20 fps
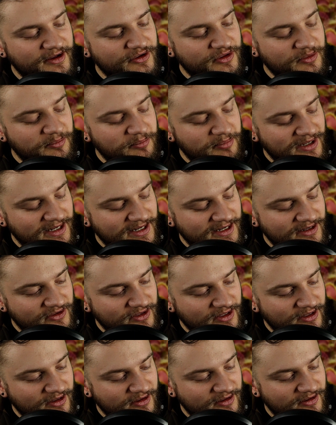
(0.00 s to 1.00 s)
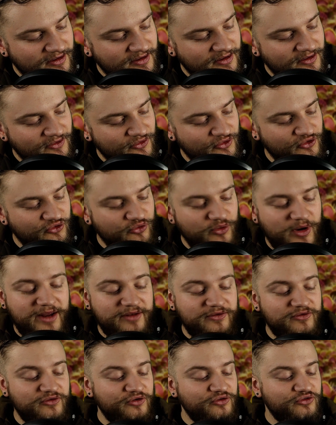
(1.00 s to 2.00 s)
Completing the
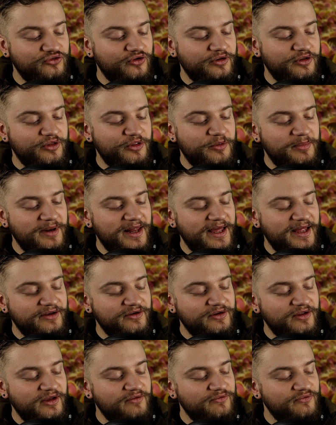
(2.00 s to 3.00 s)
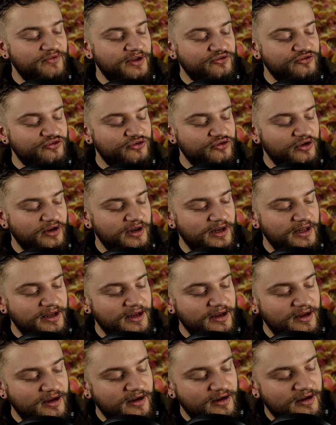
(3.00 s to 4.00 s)
transition, the plant
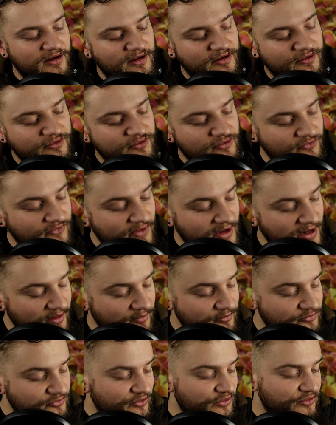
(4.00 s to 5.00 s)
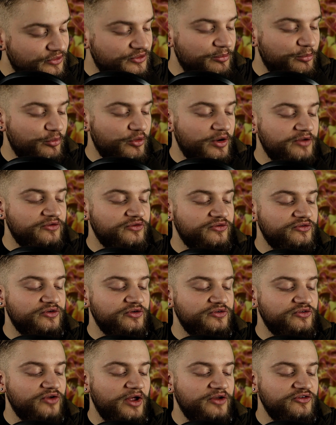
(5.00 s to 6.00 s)
eventually developed the
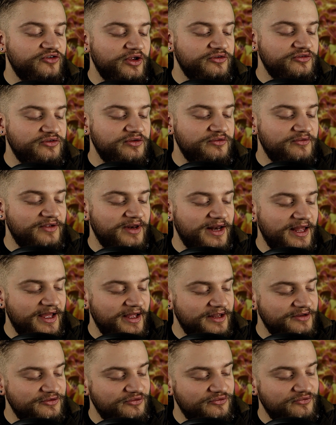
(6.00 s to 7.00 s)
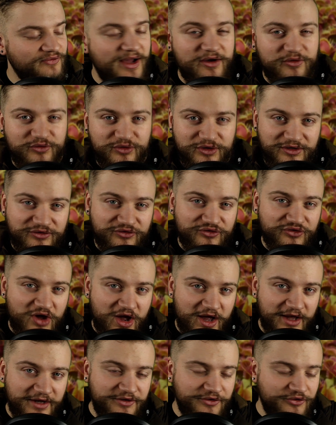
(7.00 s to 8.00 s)
depressed digestive glands found
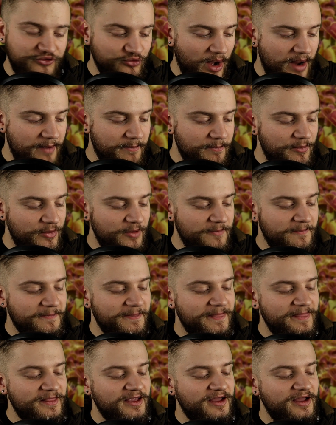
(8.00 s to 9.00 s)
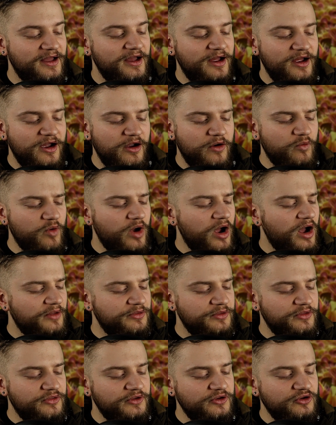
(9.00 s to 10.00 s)
inside the trap,
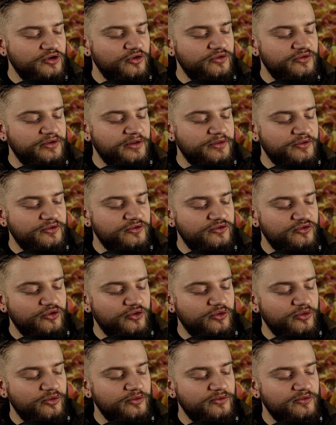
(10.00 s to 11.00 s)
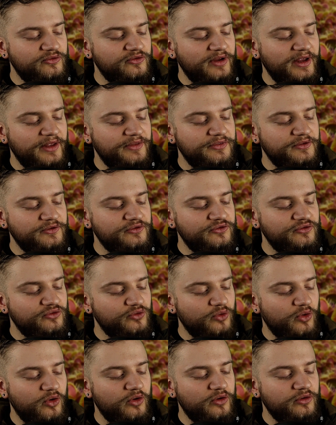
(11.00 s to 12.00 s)
rather than using the juice in the
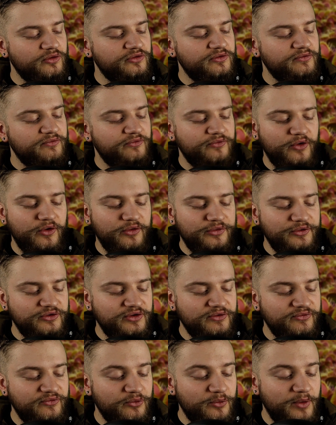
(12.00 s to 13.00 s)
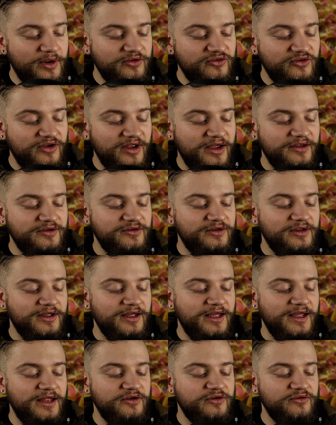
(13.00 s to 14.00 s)
stalks, further differentiating
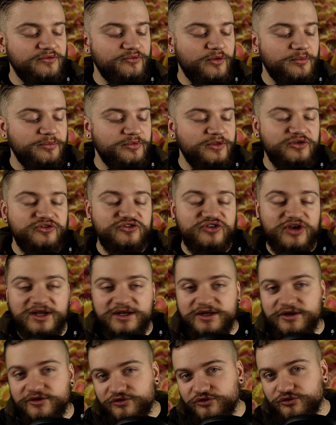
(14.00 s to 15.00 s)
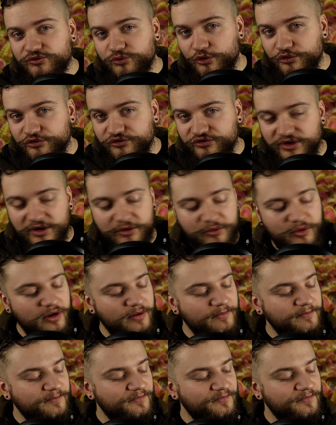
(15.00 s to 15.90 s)
it from the genus Drosera.